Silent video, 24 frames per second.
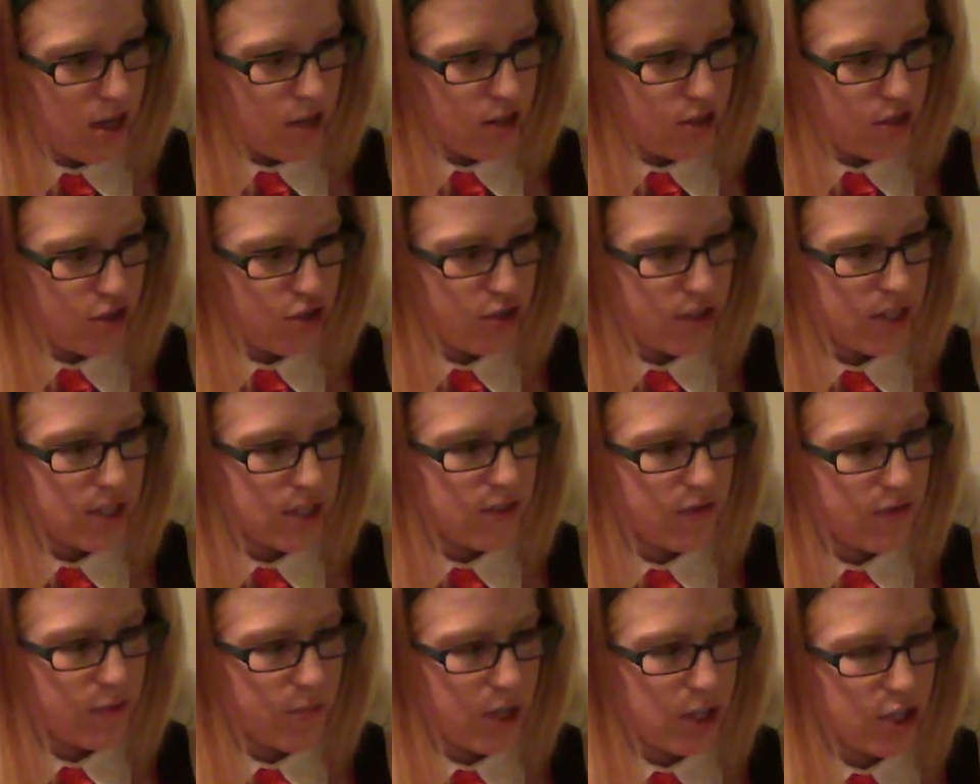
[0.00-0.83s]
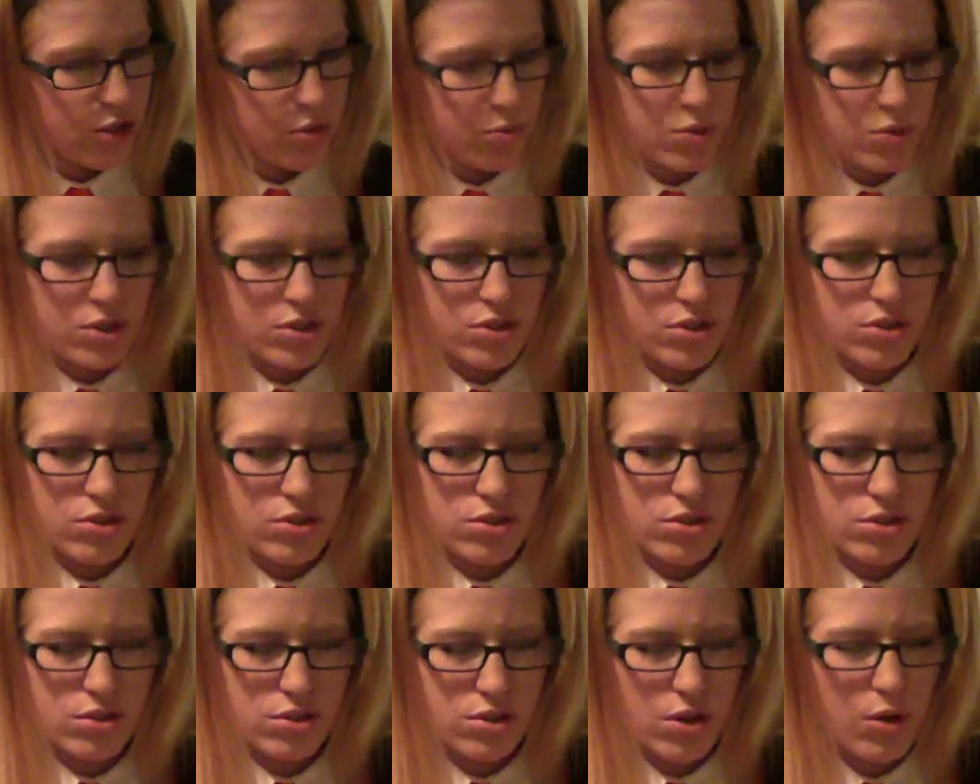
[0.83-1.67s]
The transformation was
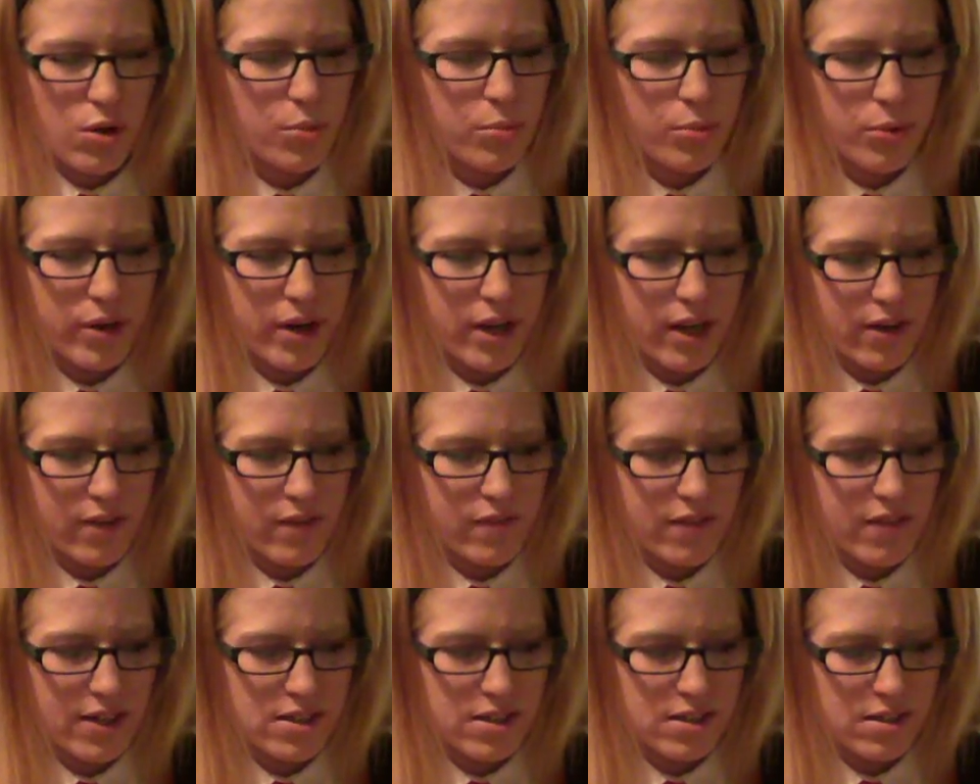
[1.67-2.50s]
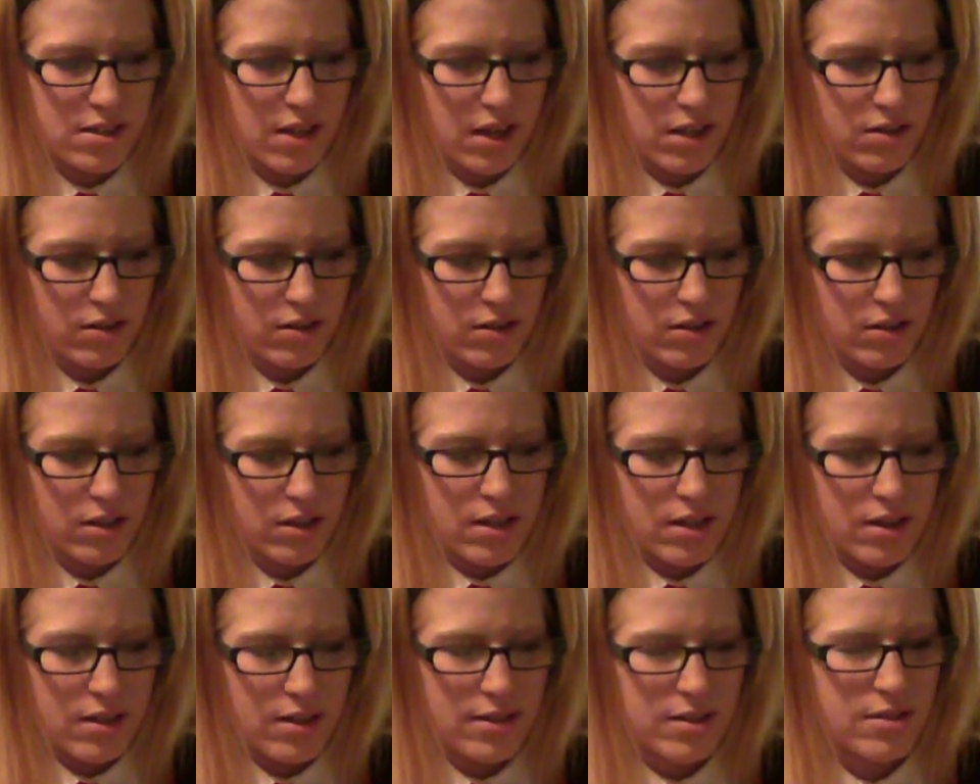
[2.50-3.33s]
so brief and subtle
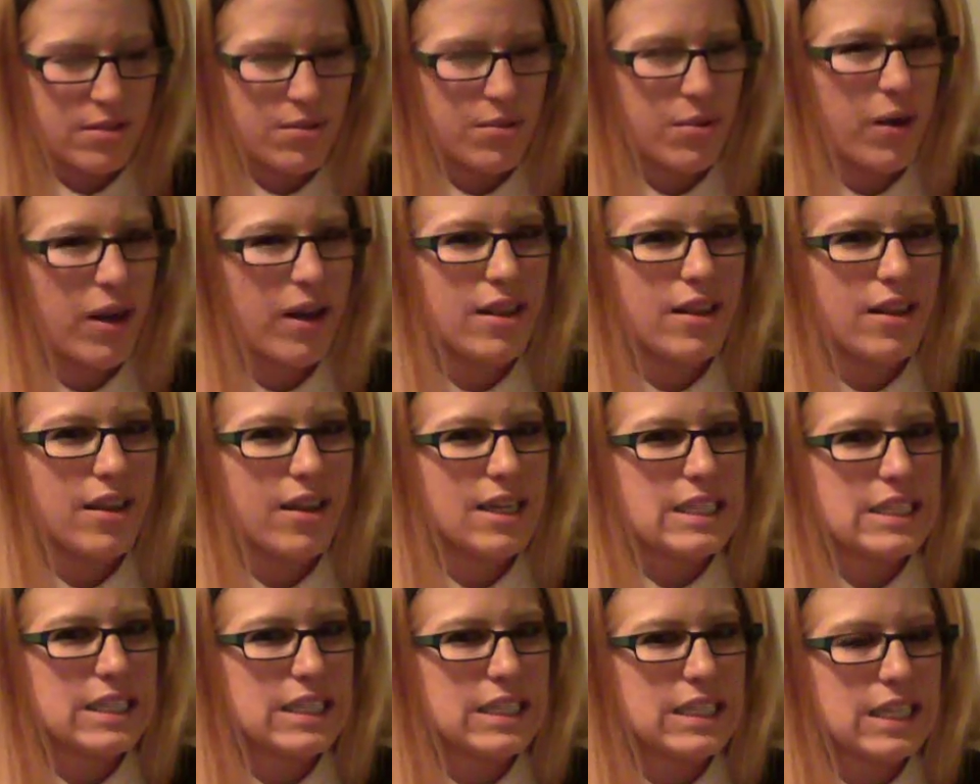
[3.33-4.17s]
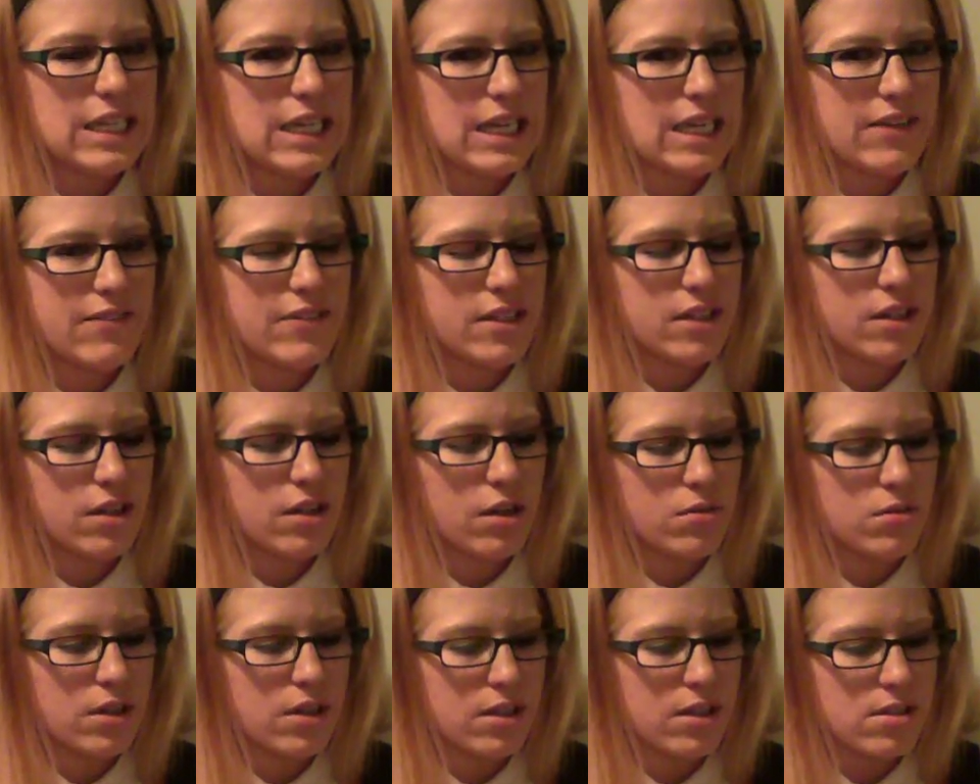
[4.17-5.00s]
that Twilight didn't even
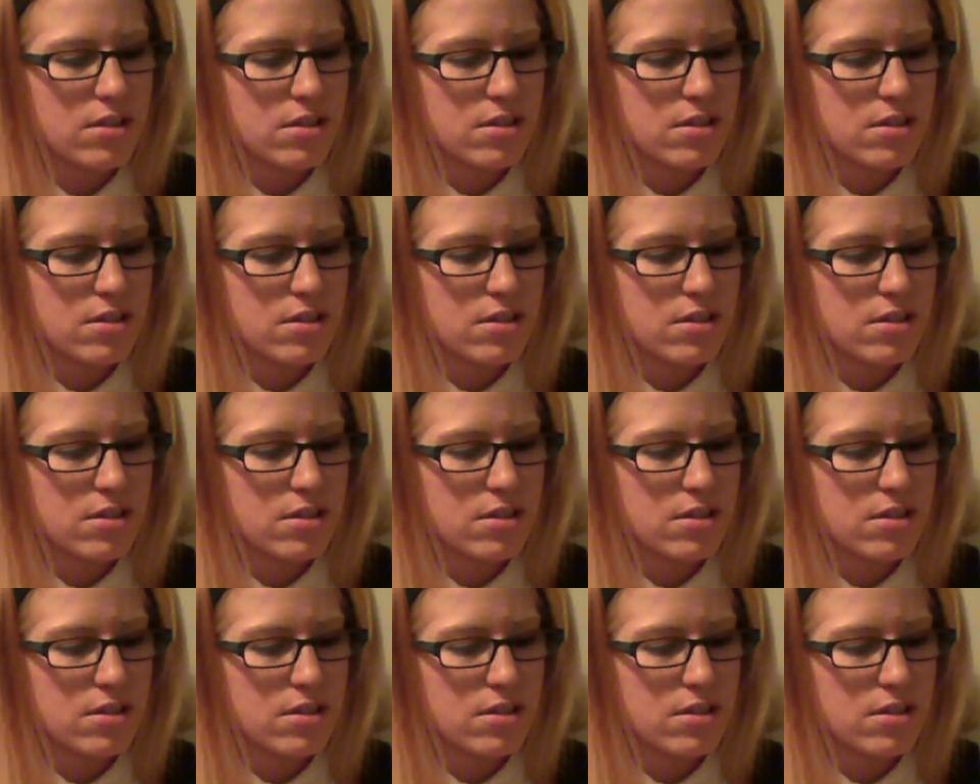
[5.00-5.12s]
notice.